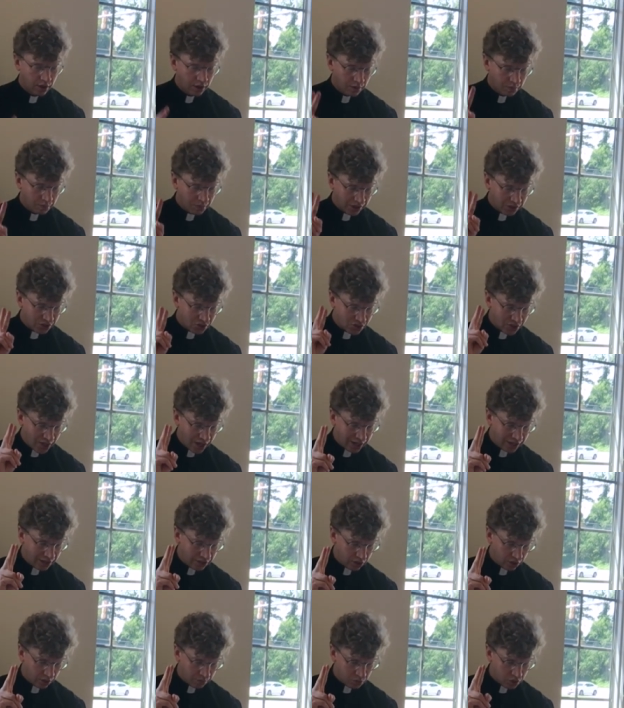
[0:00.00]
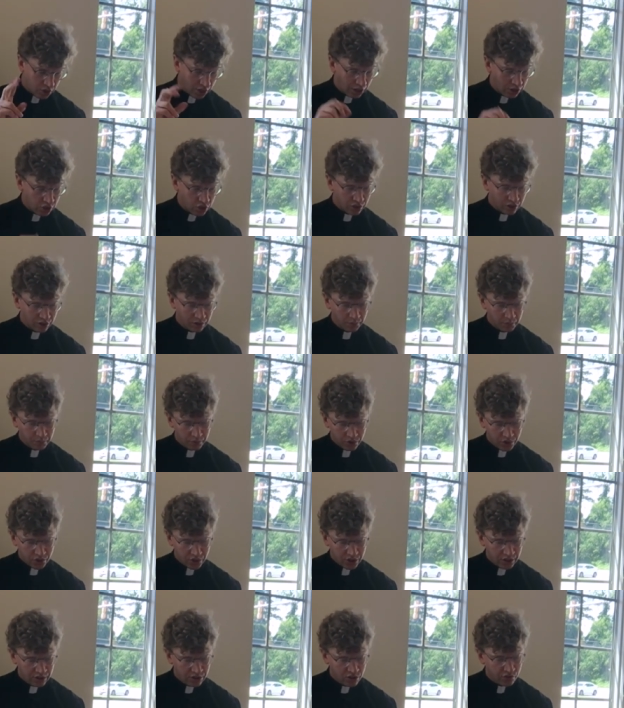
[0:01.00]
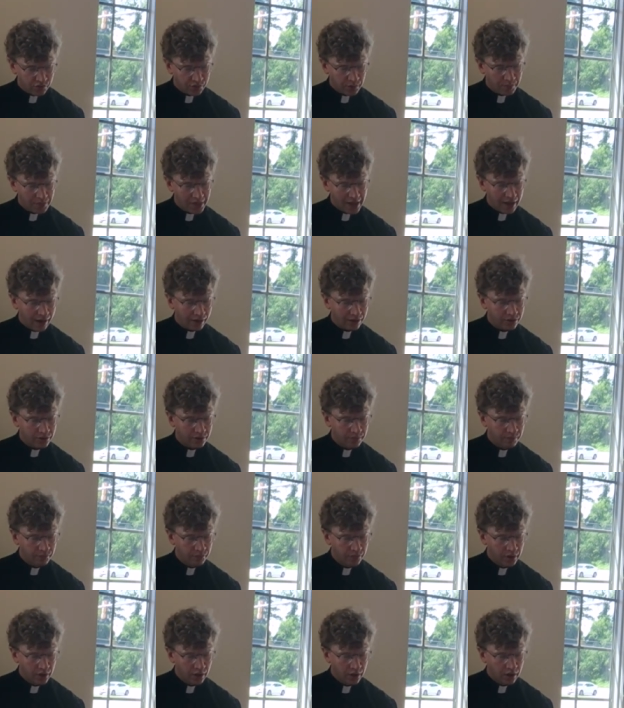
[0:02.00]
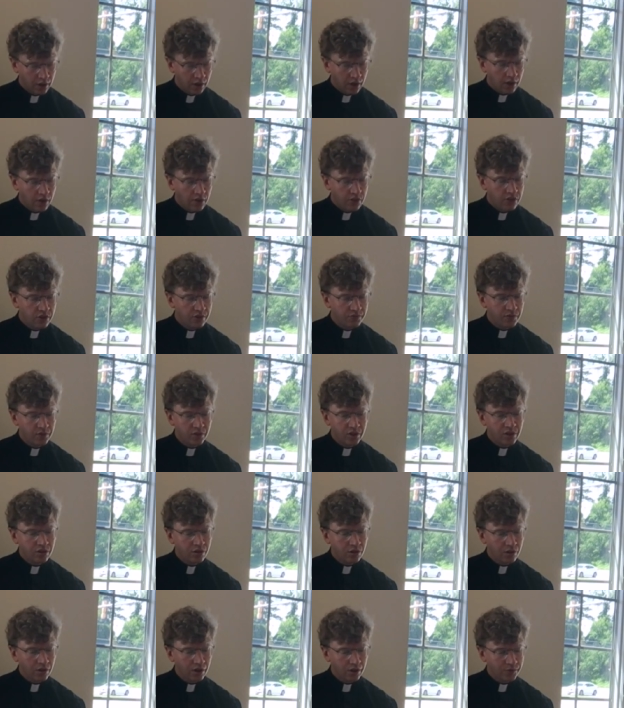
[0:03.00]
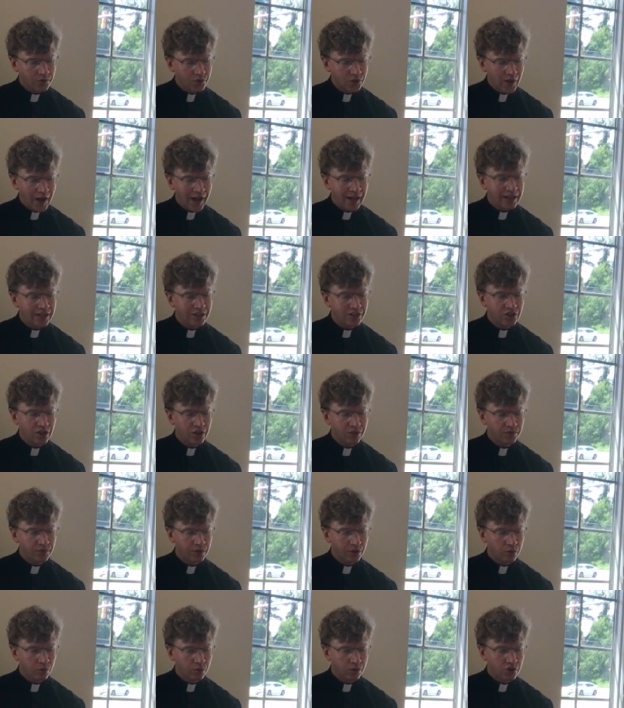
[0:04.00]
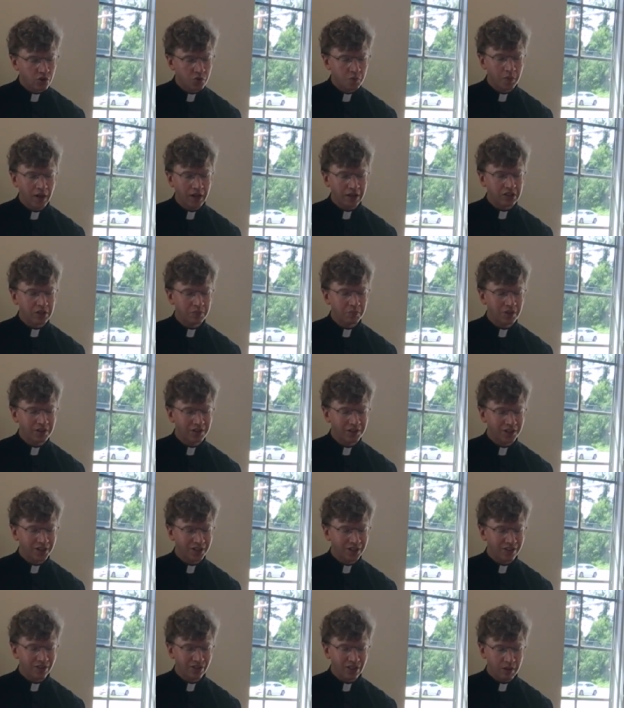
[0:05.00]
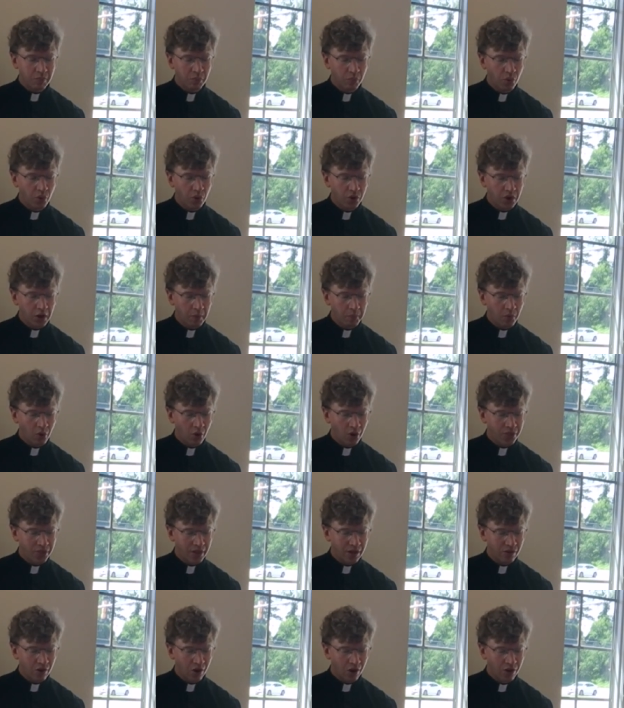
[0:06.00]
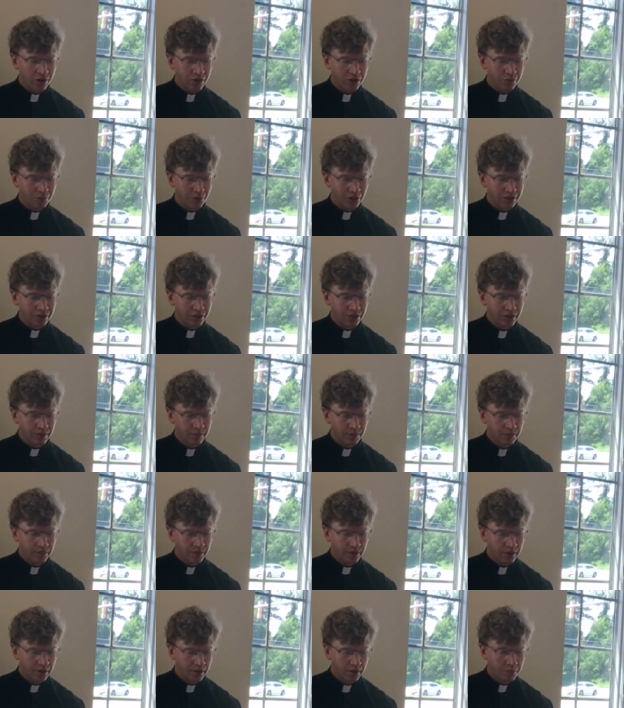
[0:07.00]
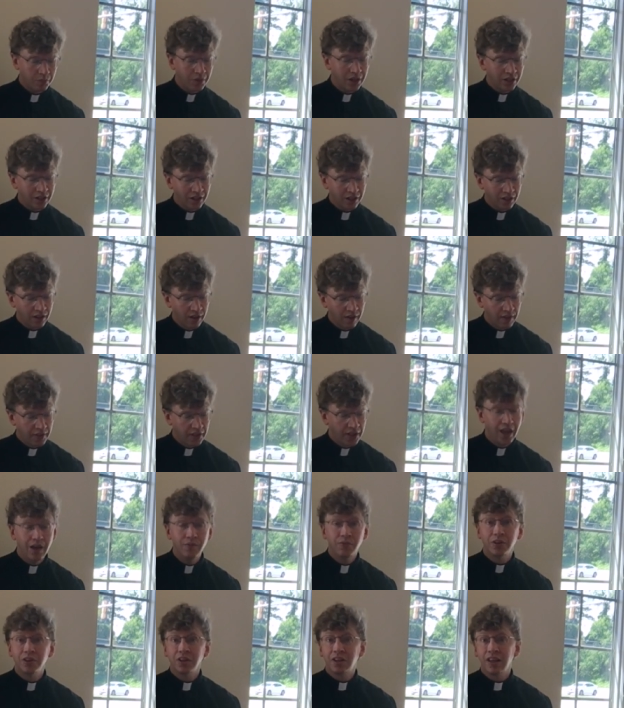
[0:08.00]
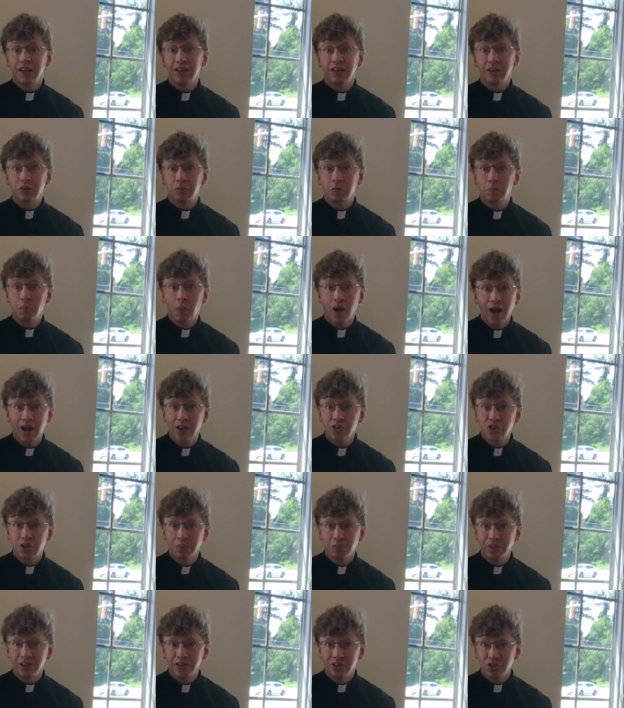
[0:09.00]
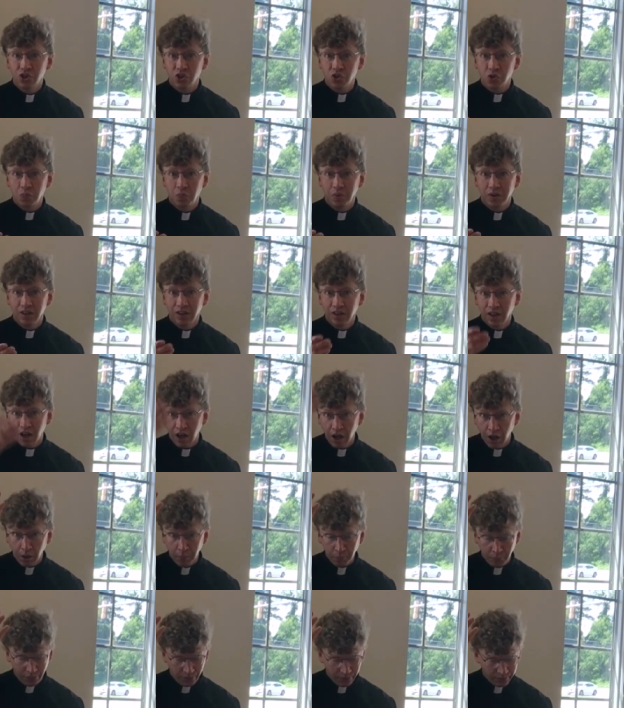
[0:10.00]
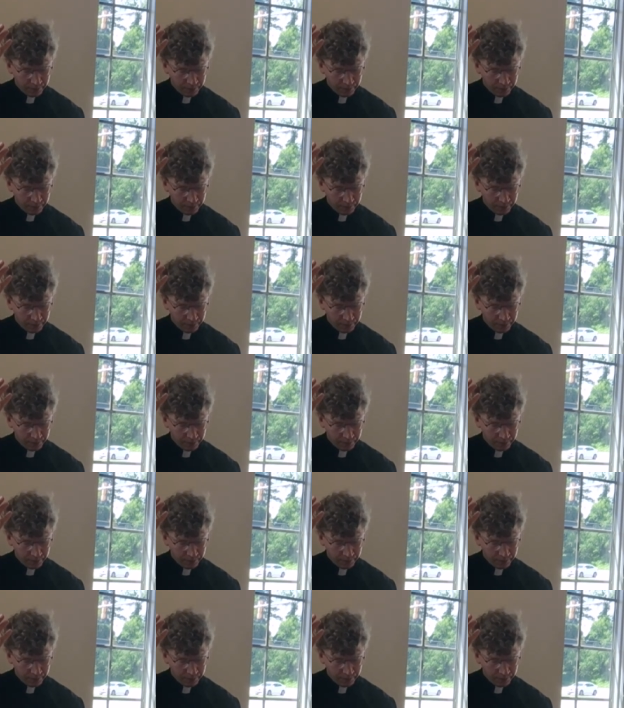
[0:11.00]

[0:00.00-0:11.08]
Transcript: My second objection proceeds from that. The veneer of scientific respectability they put up on their argument, meaning heaven can't possibly just be up,